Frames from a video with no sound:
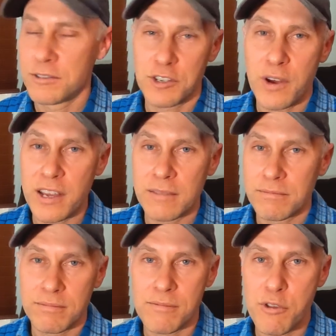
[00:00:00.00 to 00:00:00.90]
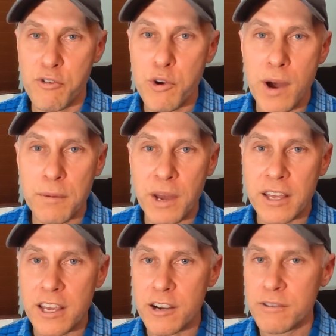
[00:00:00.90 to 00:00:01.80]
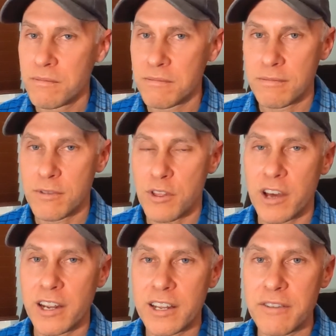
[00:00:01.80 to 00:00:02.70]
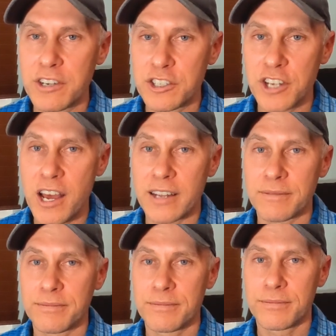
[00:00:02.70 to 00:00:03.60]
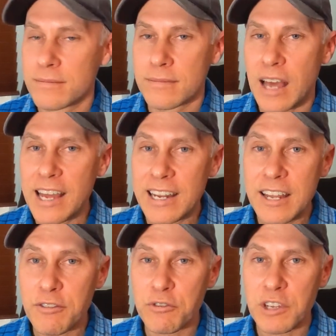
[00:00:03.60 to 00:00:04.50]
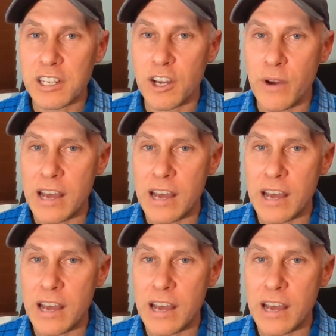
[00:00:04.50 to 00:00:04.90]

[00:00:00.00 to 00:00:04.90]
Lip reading: So I threw on my gear, thought I'd give it a shot. I didn't even really know